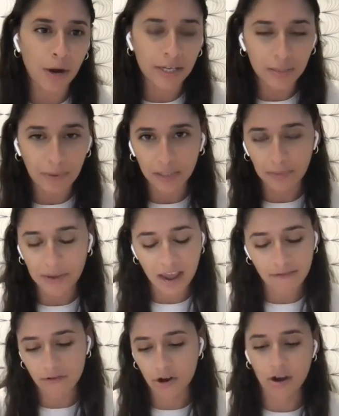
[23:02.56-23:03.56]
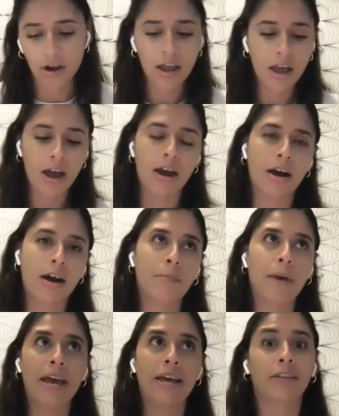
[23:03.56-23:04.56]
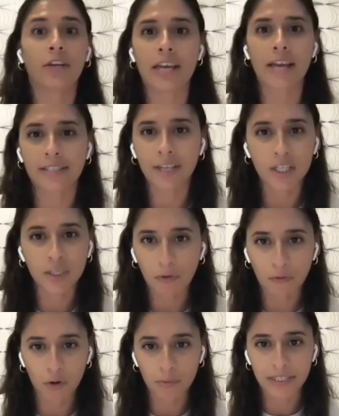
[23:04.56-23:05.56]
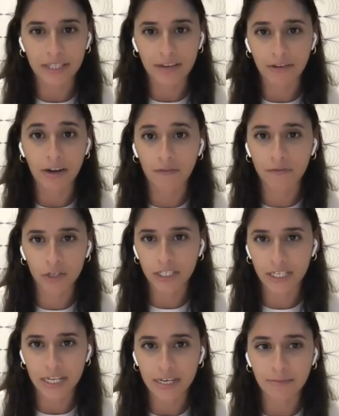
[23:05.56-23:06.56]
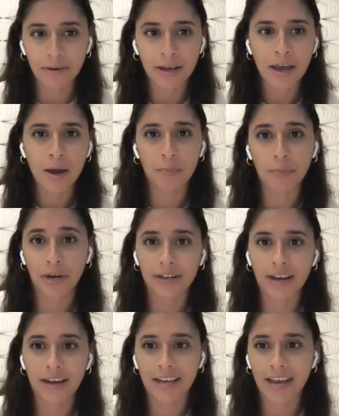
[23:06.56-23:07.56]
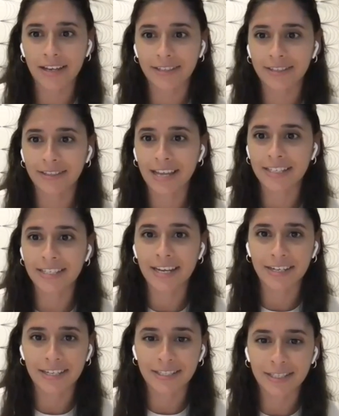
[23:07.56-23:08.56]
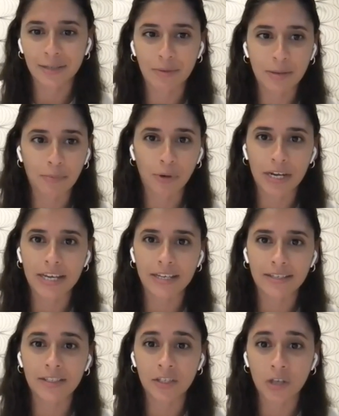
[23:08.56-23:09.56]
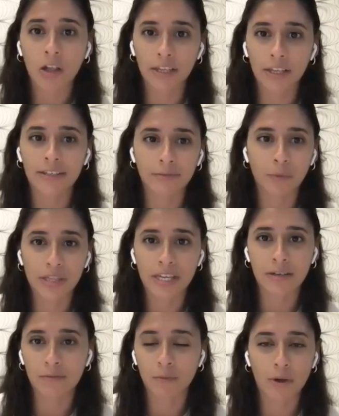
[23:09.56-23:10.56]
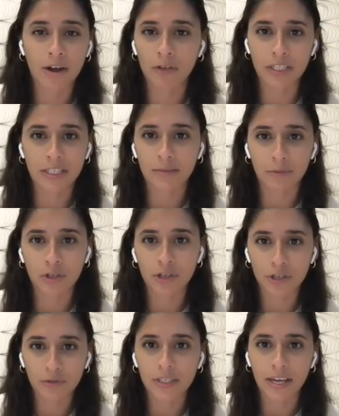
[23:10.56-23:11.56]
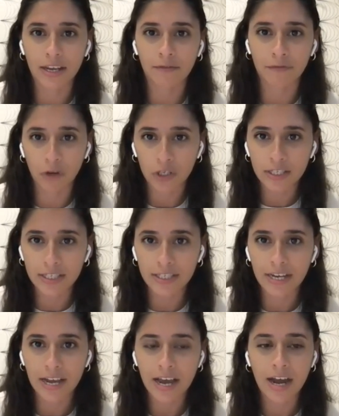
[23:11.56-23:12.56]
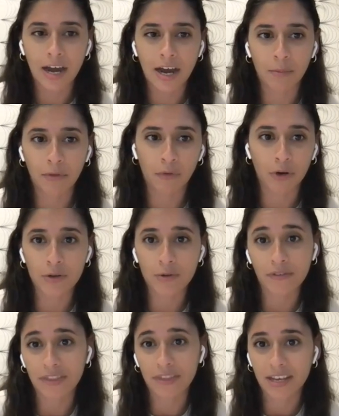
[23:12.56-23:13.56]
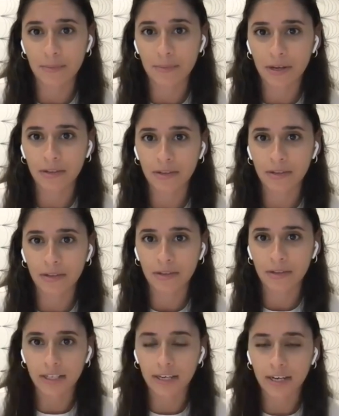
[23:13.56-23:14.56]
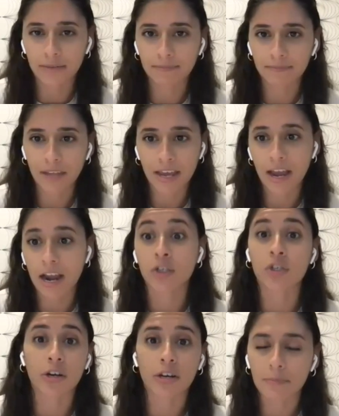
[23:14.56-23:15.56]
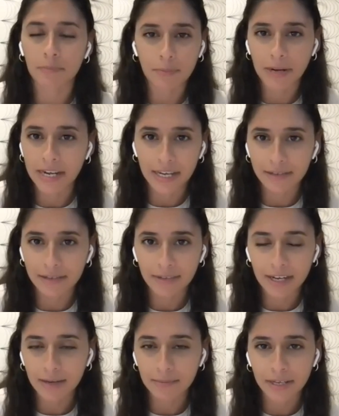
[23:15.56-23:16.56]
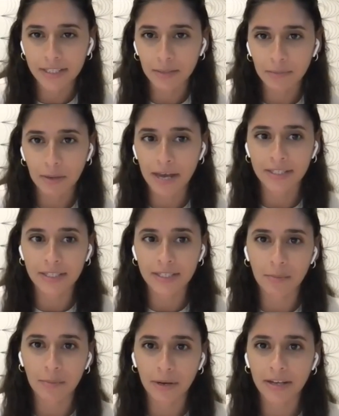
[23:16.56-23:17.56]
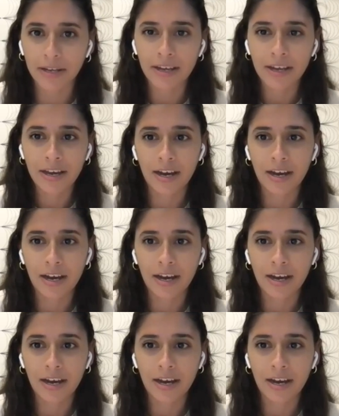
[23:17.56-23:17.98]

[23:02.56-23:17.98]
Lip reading: and prospect behavior, and looking at sales performance even of your team. But again, that data needs to be pretty solid within whatever systems you're using first, before you even think about leveraging AI or start implementing it in some capacity. But